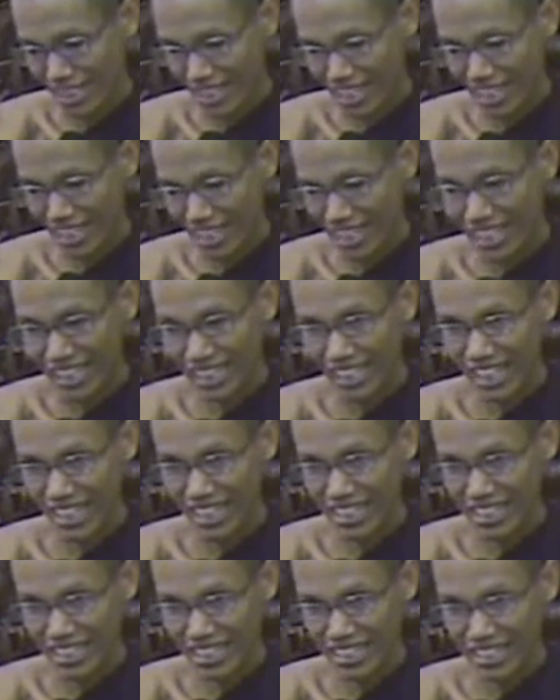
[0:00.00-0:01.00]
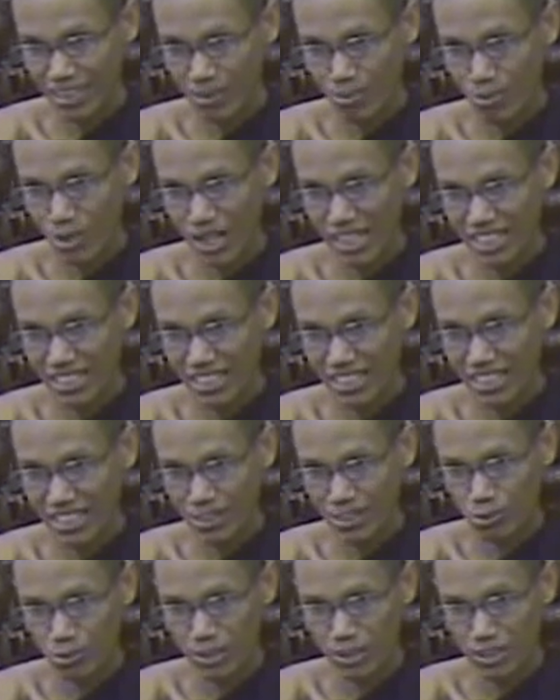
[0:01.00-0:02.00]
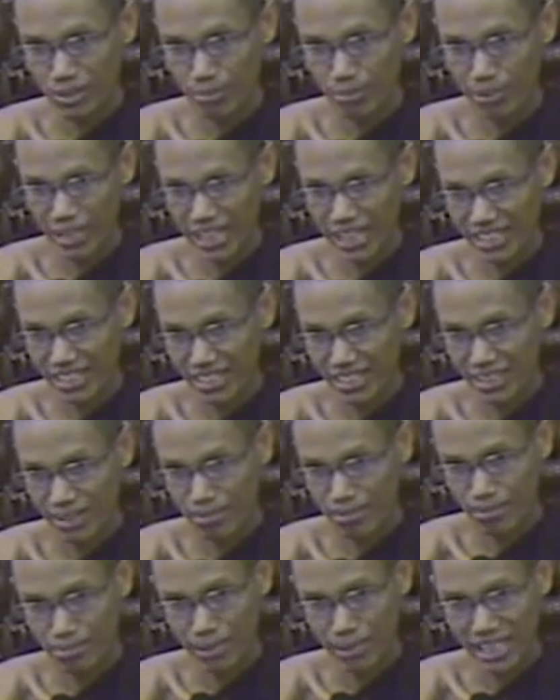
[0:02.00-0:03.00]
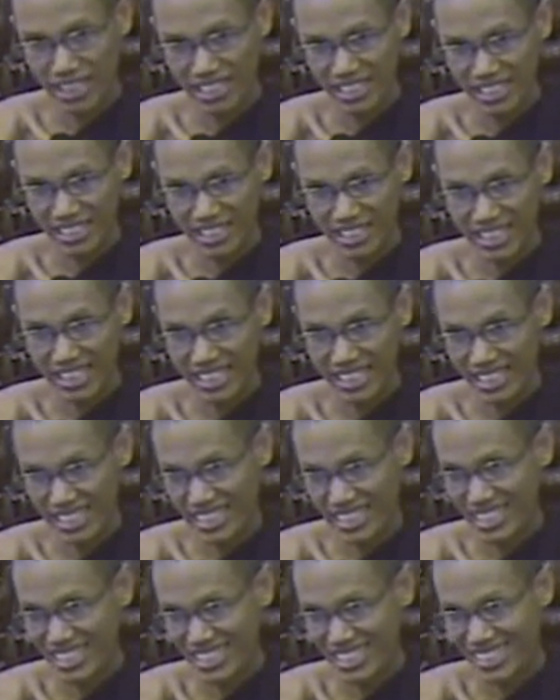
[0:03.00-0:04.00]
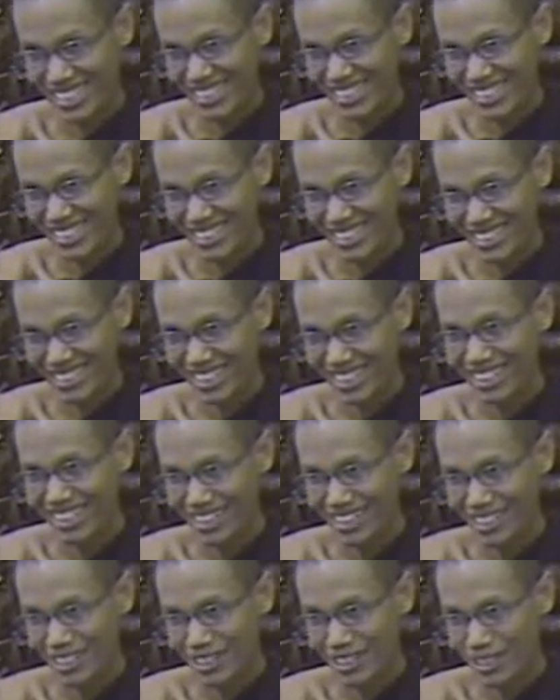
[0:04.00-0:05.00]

anger is a poison with bad bad taste. Huh?